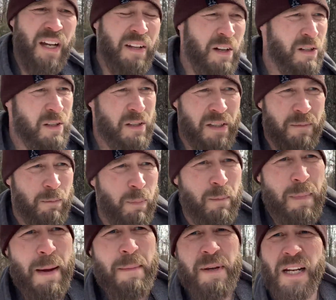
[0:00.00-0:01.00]
There's
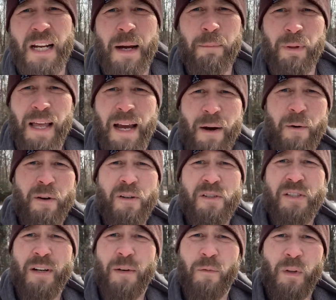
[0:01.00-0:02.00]
maybe a couple hours,
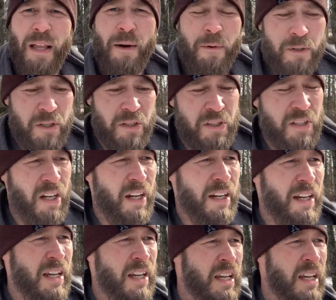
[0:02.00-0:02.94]
several hours of sun.